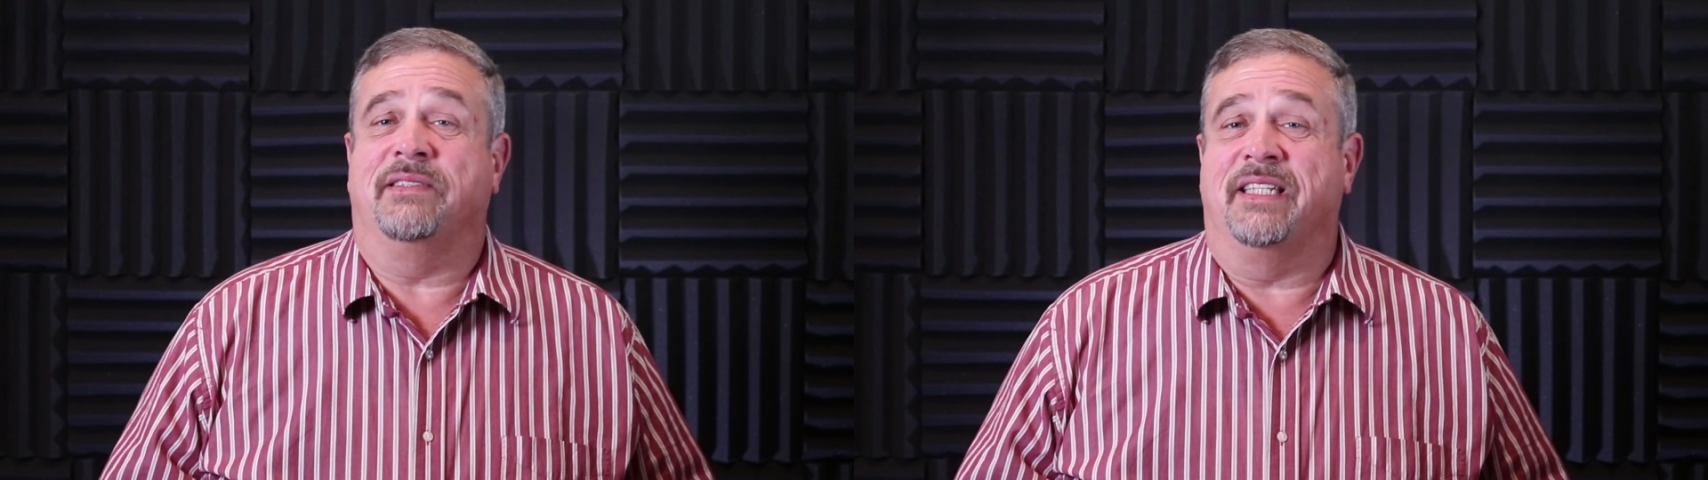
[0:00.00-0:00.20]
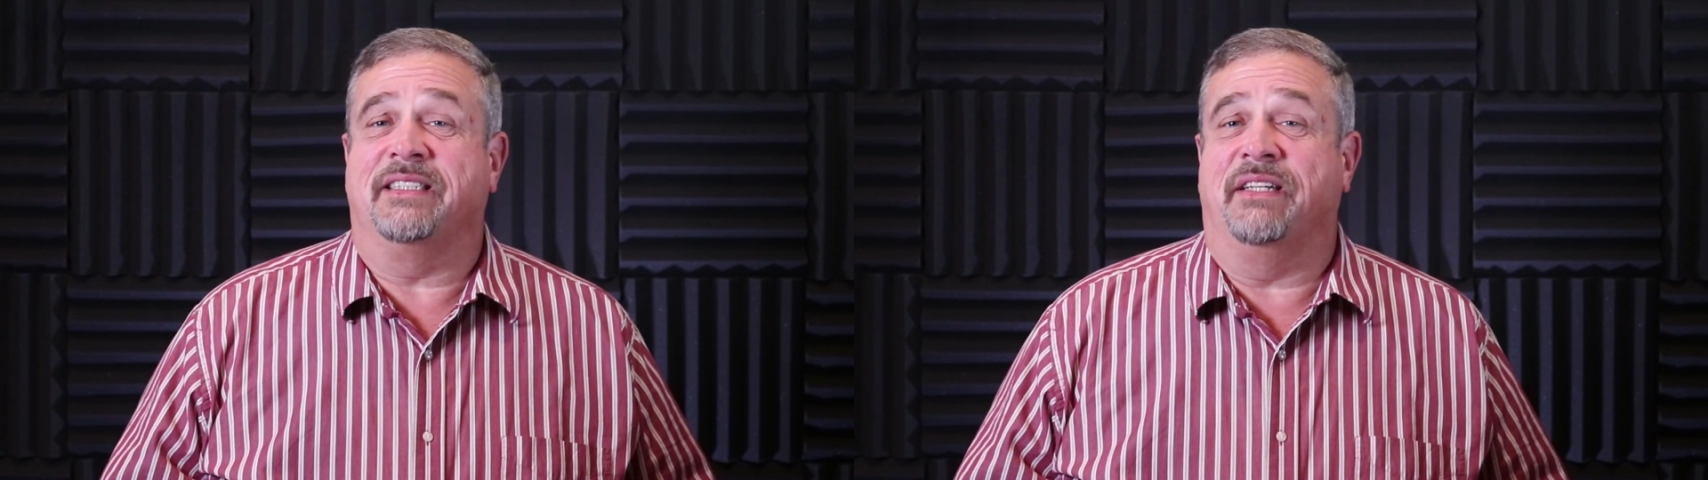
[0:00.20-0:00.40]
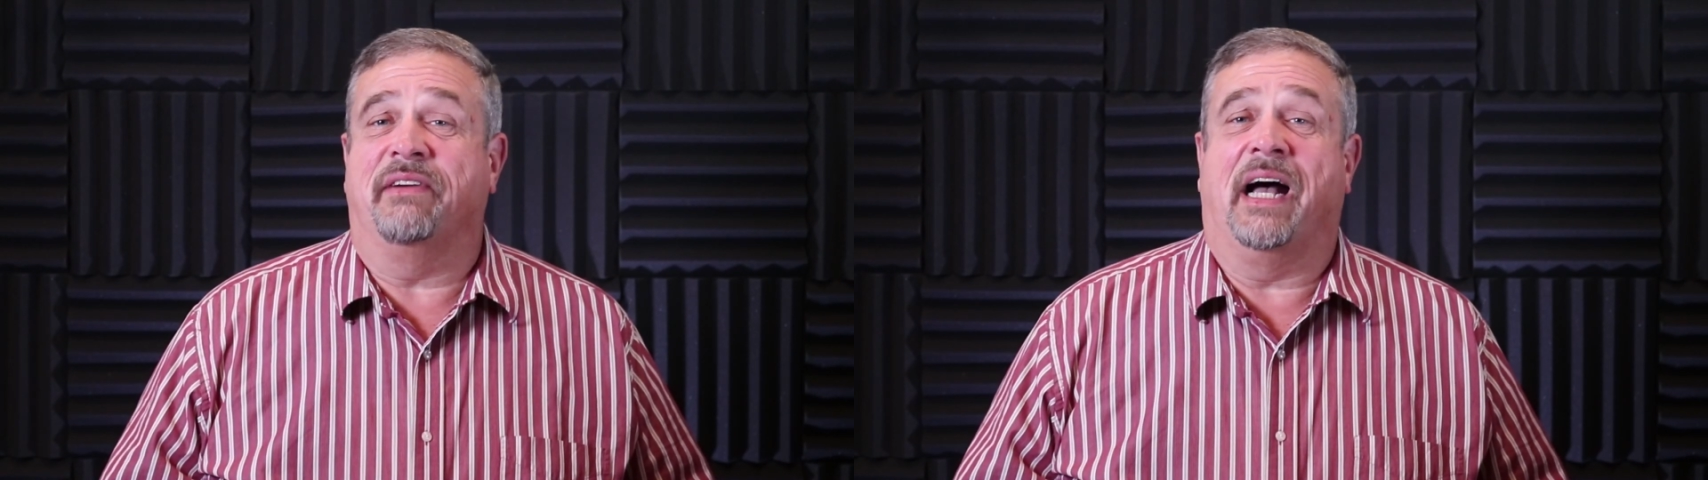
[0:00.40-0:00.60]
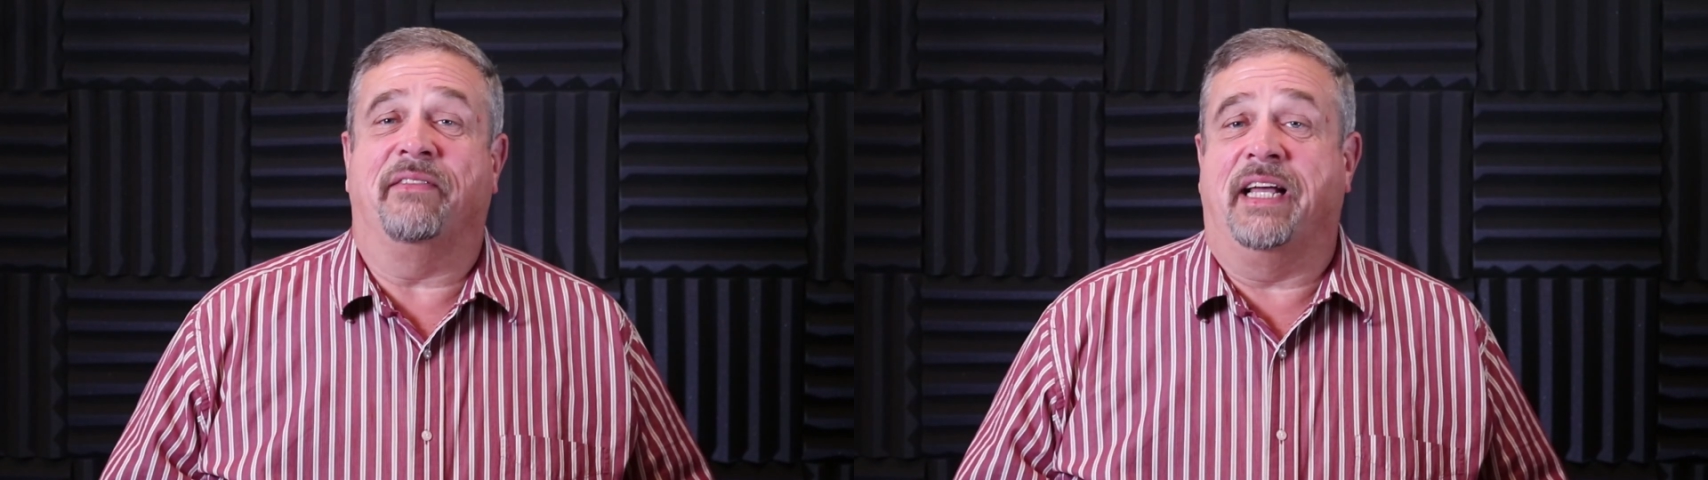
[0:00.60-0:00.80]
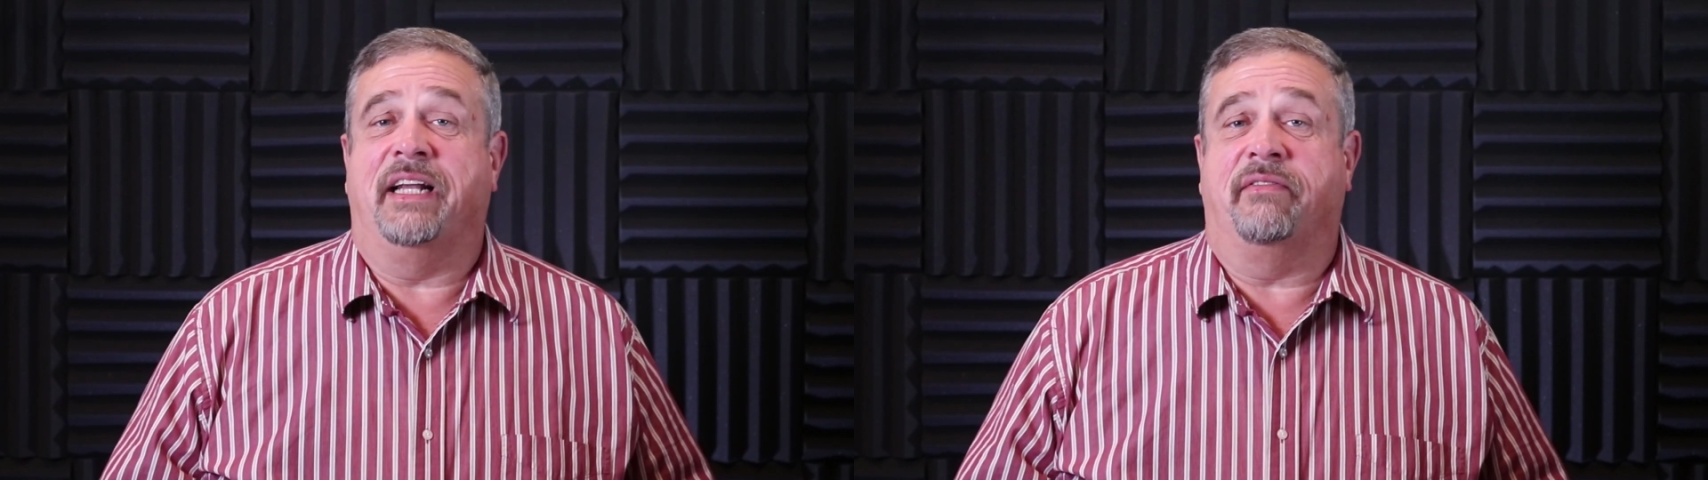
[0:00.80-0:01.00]
$65
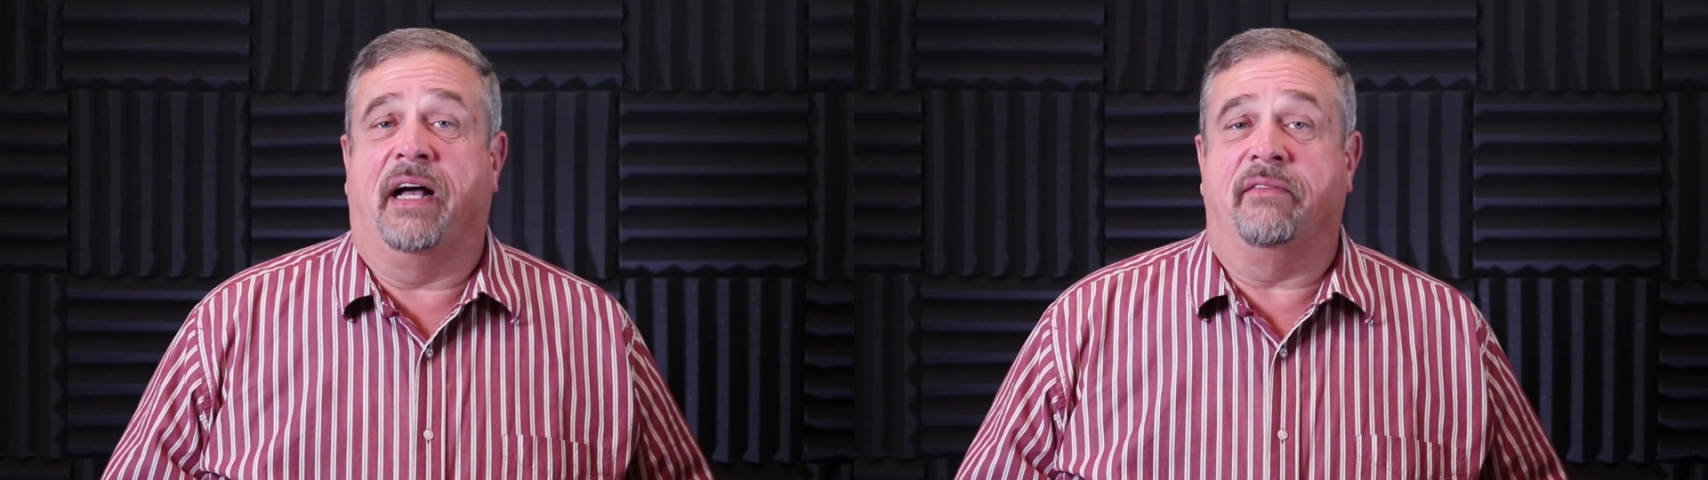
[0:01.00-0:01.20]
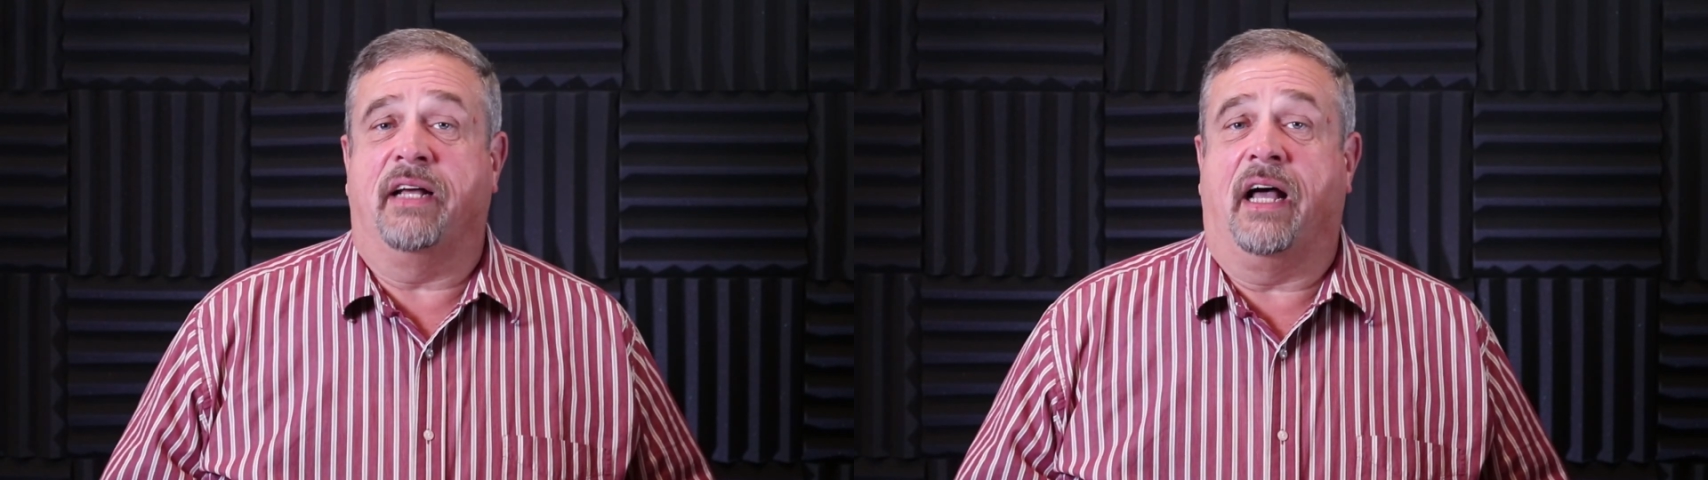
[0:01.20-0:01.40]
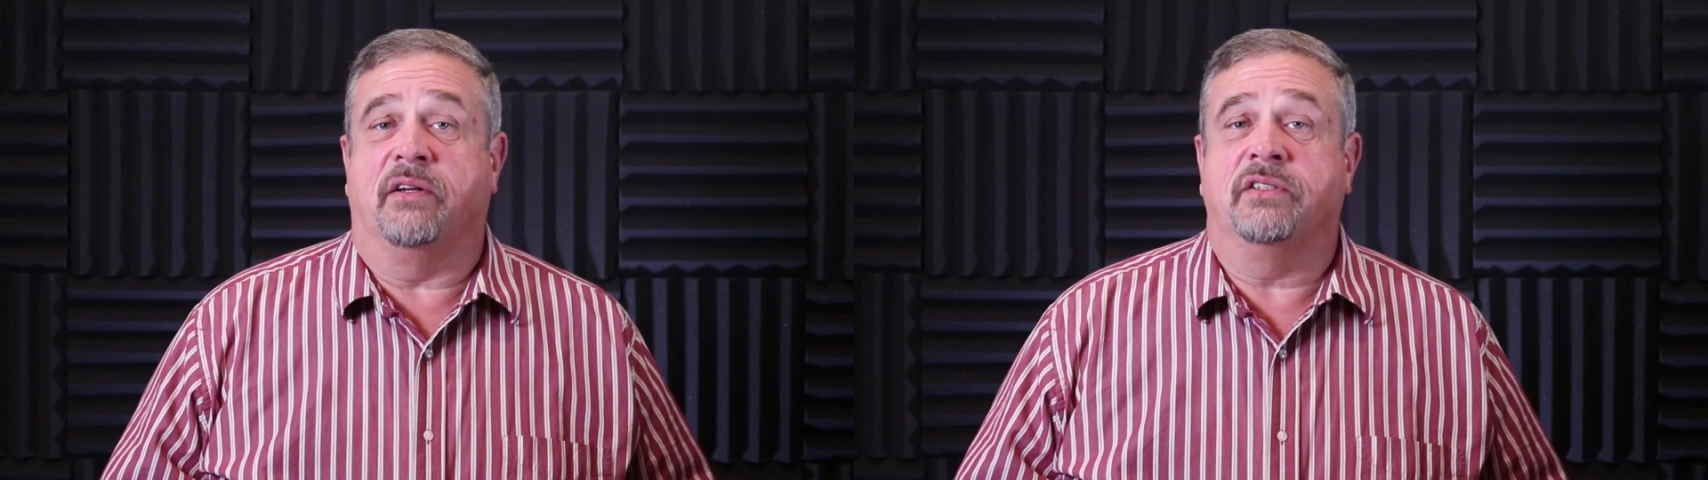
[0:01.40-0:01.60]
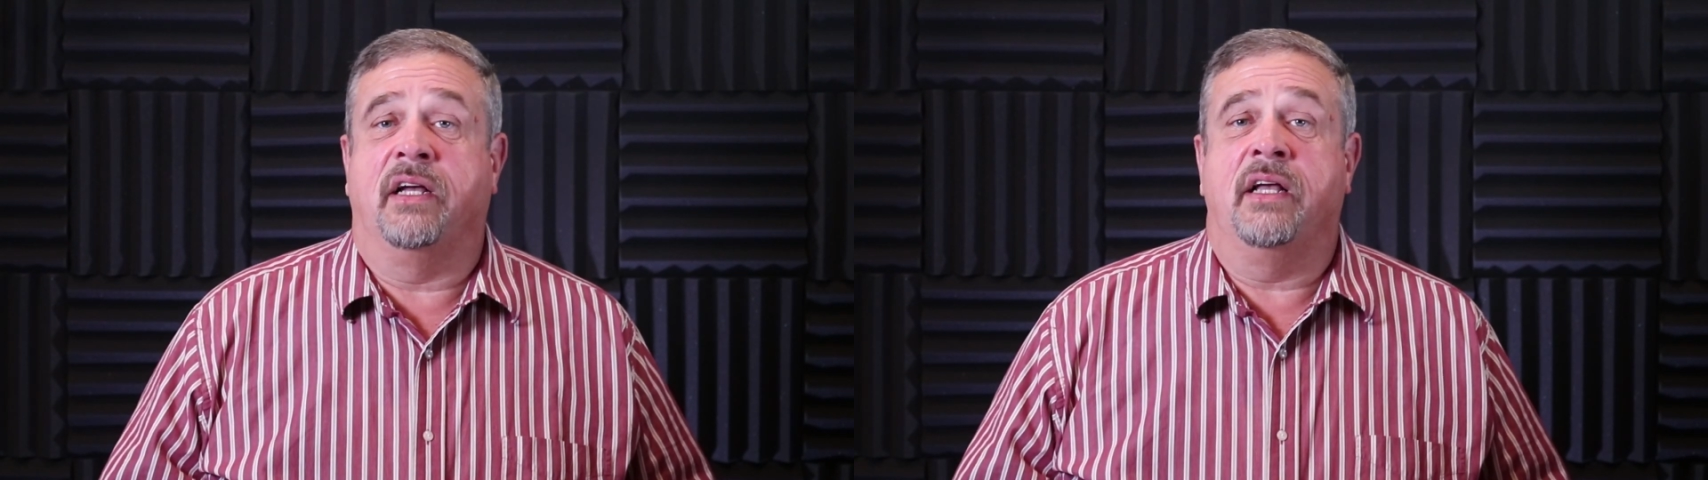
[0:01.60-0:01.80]
and $85.